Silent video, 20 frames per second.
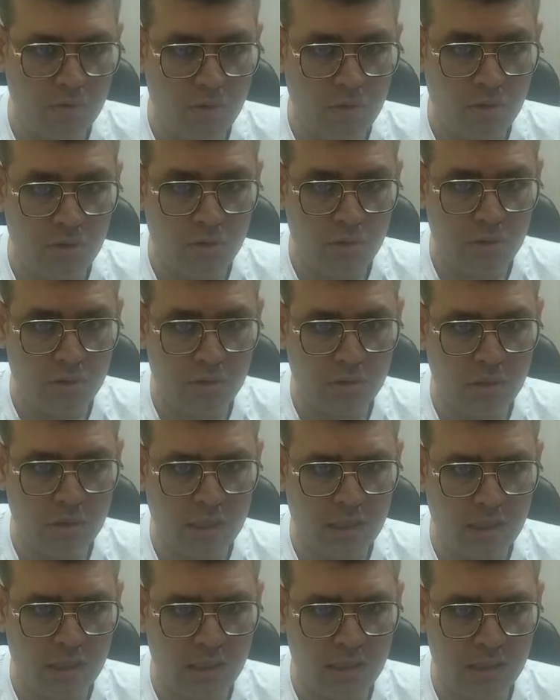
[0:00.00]

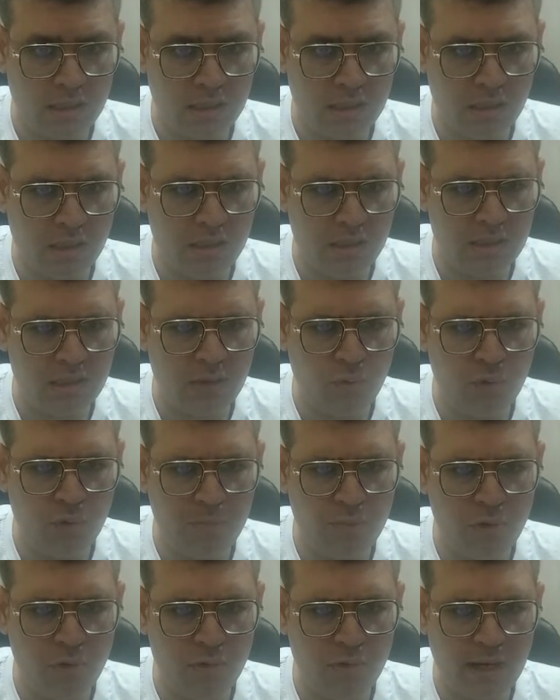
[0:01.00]
See, if you
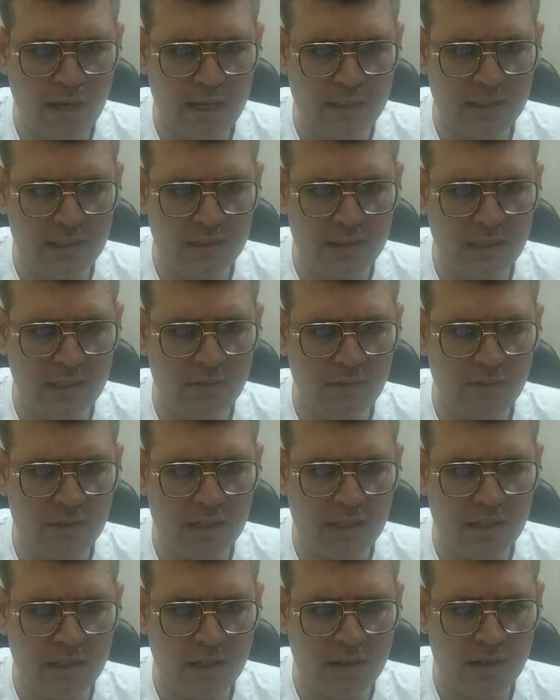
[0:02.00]
move like this, king
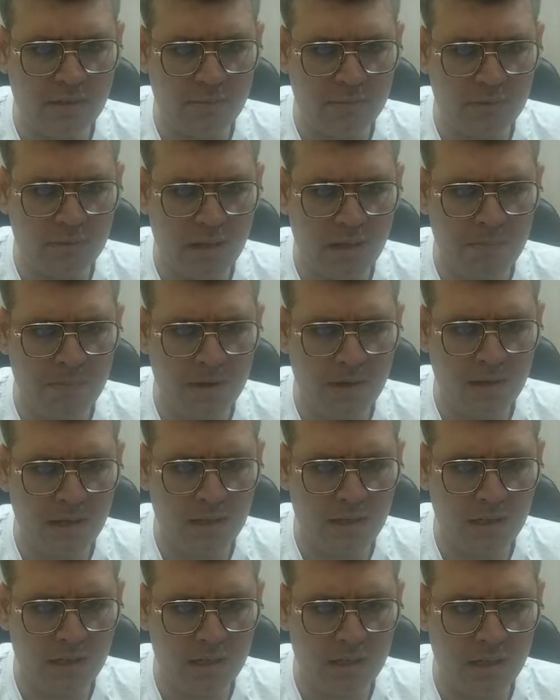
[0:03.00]
will come.
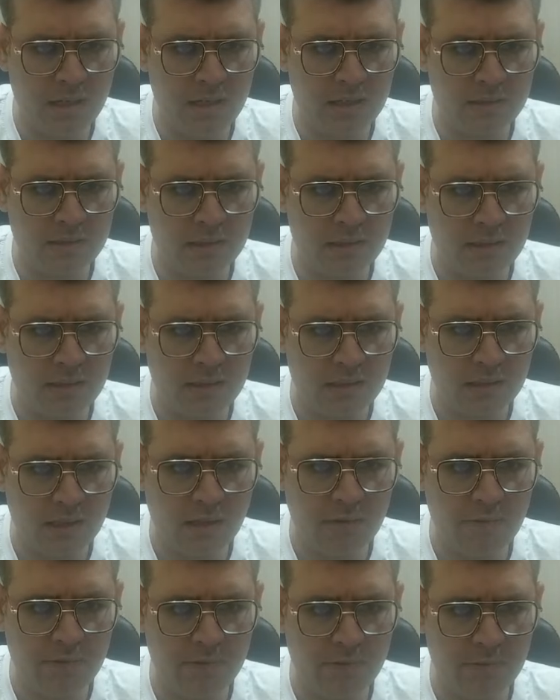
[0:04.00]
See,
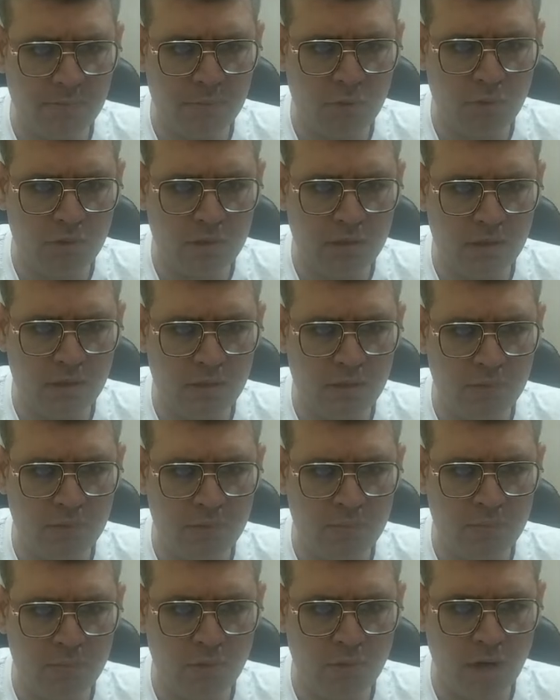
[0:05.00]
come move. If you
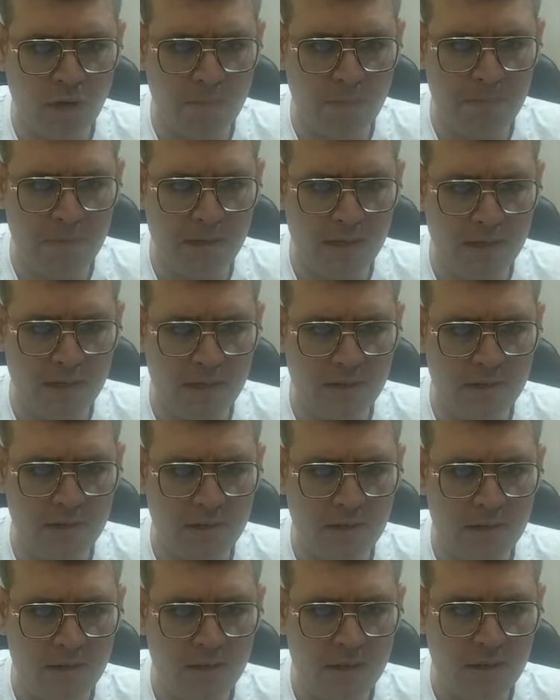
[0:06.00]
move up here,
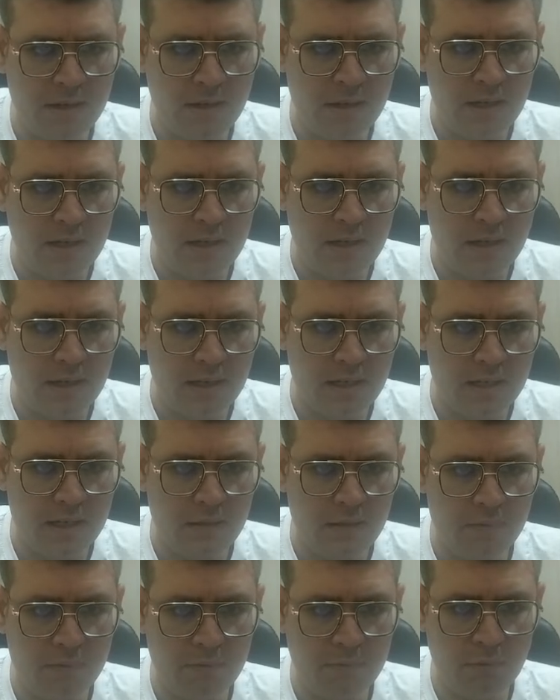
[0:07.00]
here. If
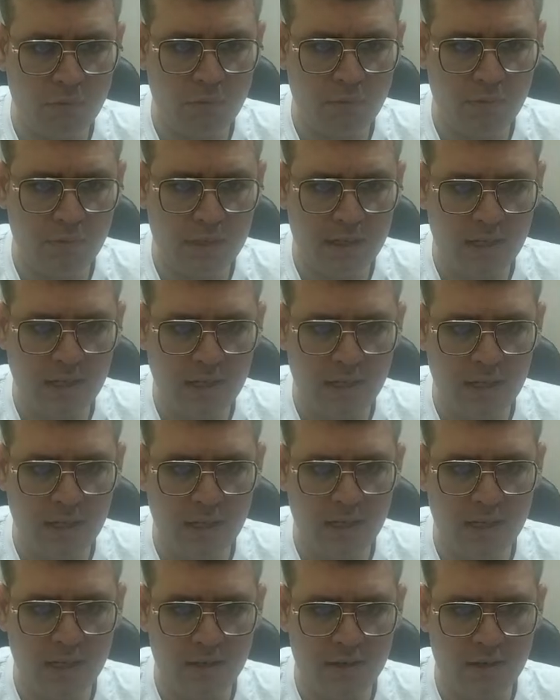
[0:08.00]
you move it
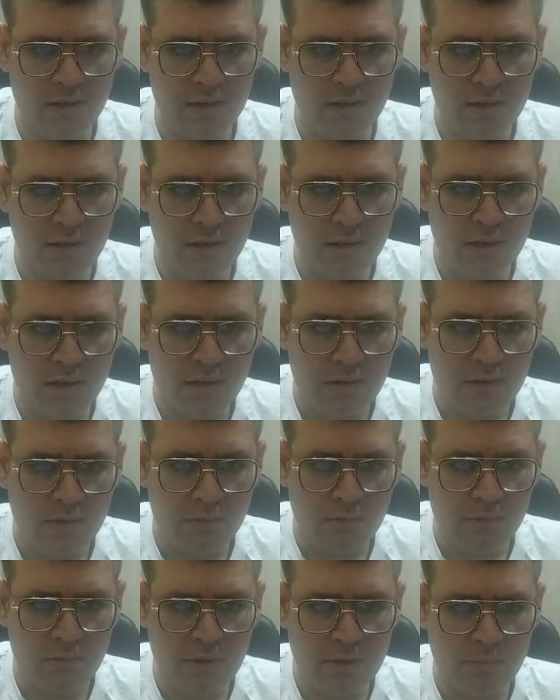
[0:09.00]
here,
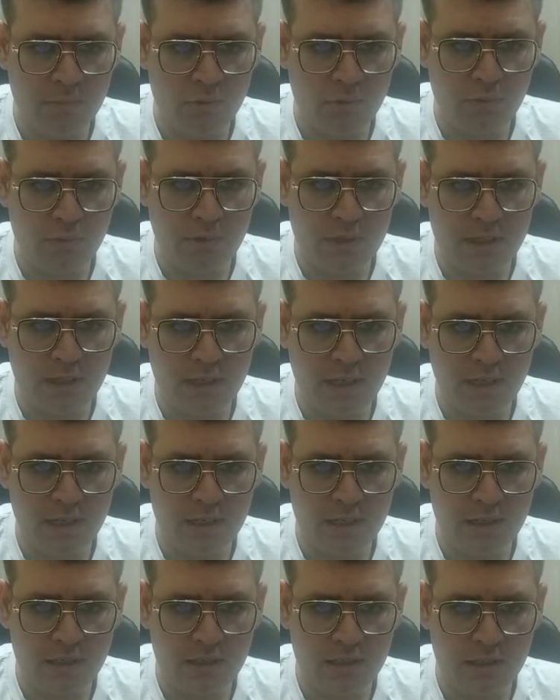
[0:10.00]
we'll move it here.
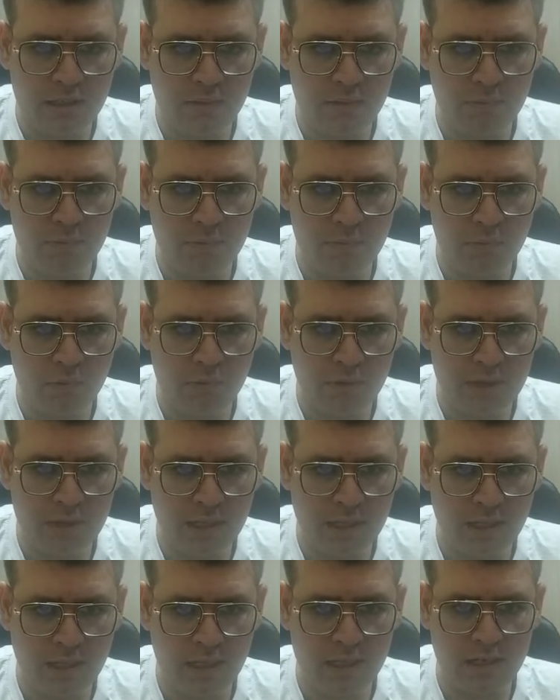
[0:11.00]
If you move it
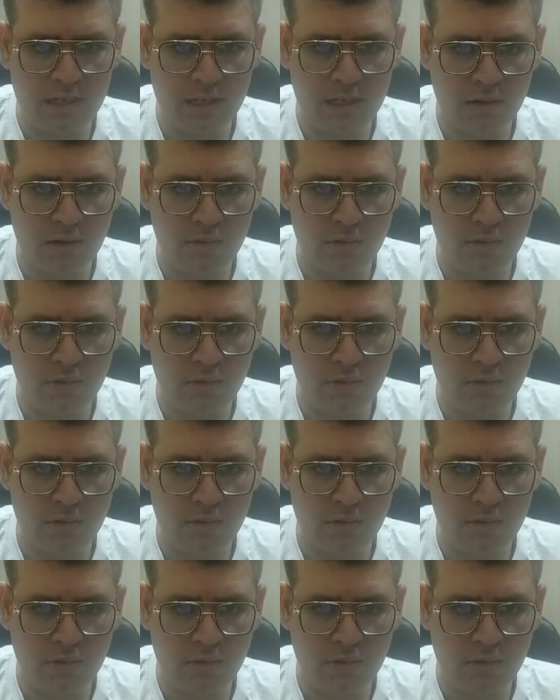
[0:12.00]
here now,